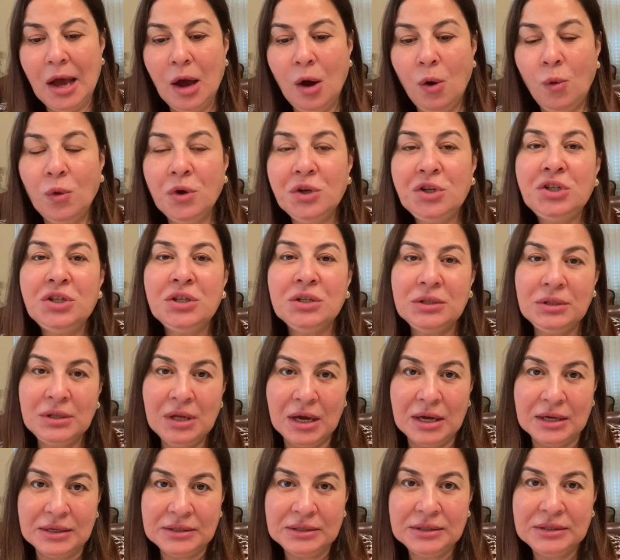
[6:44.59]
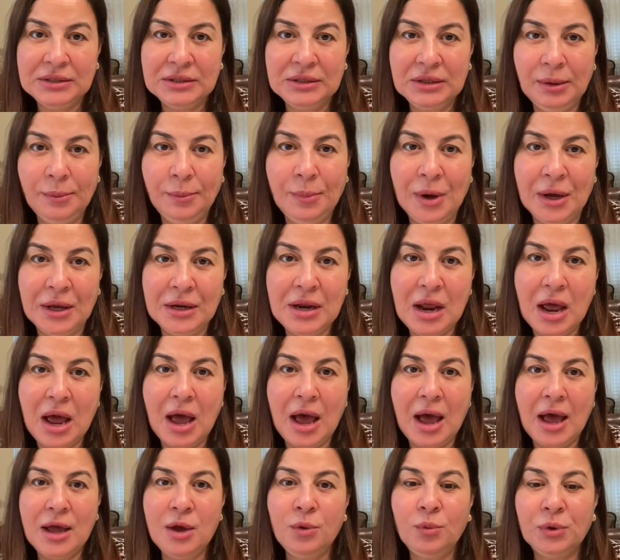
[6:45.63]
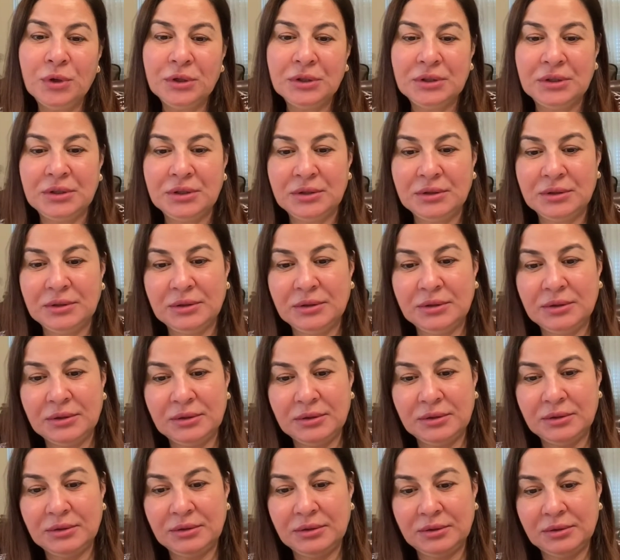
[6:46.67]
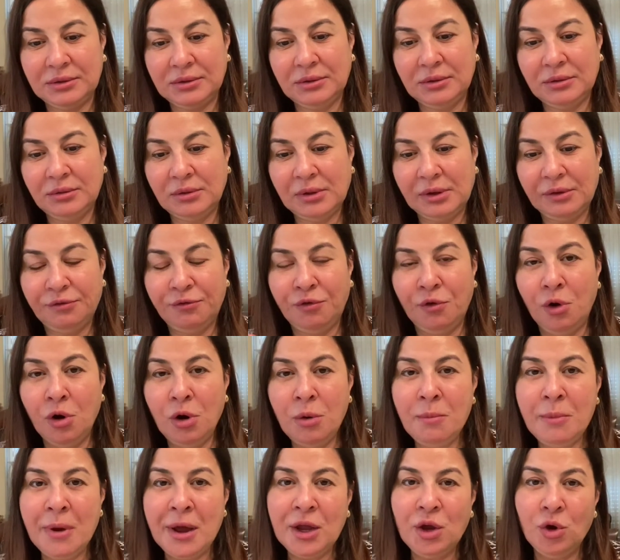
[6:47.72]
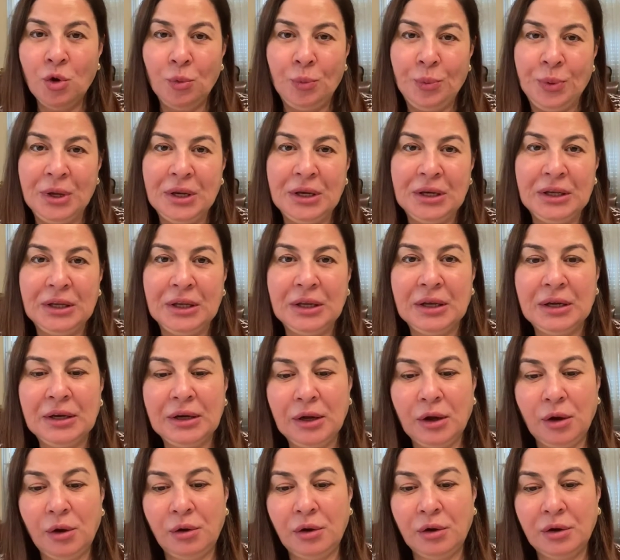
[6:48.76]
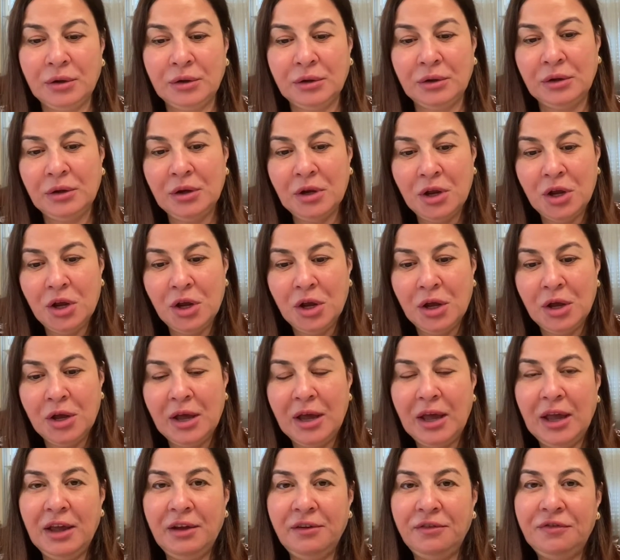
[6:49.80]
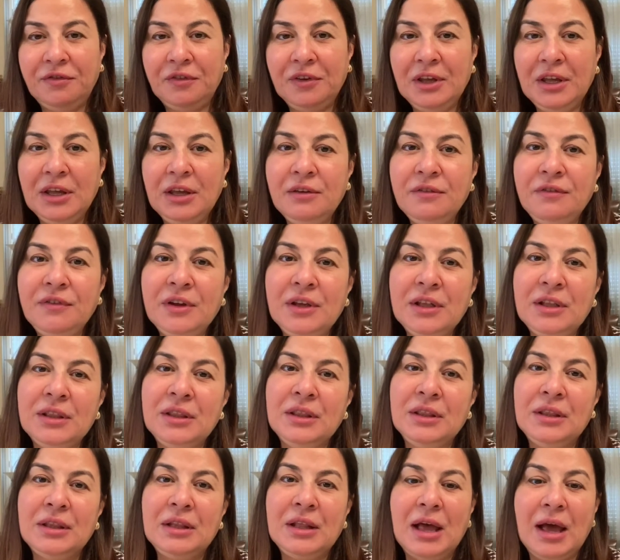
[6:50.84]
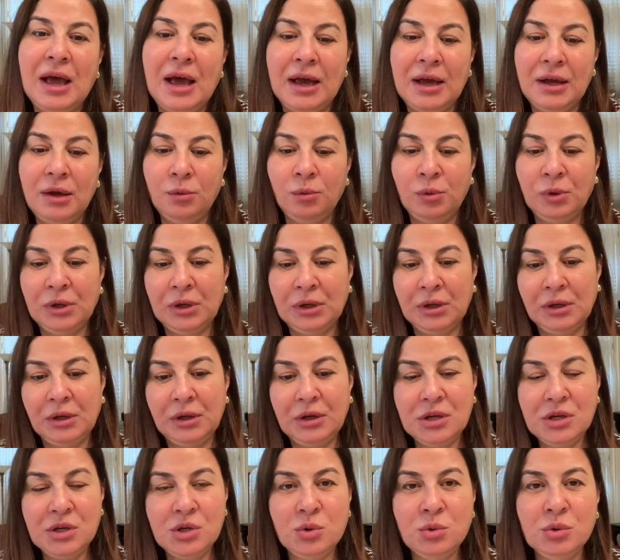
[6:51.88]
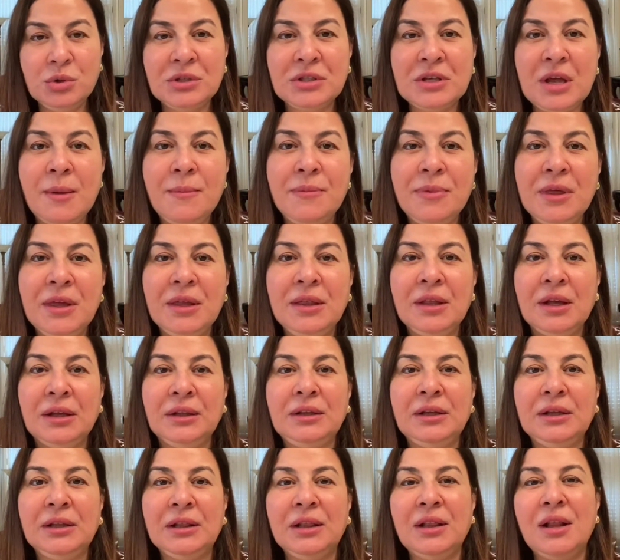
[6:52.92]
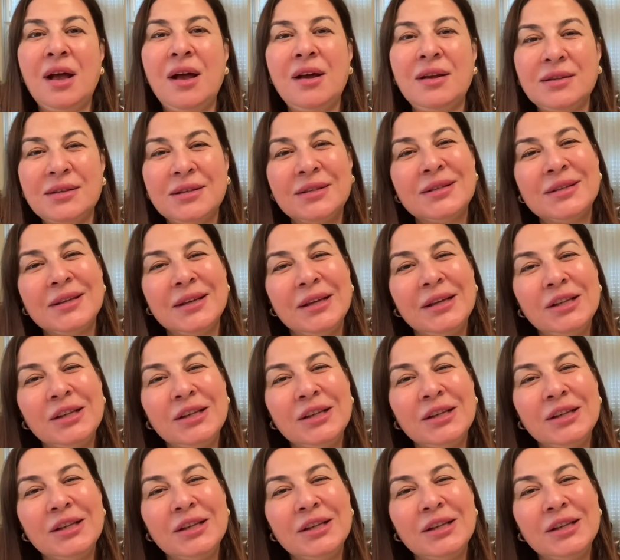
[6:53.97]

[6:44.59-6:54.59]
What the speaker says: which it does, but I would form my opinion on if even I will use something that it lasts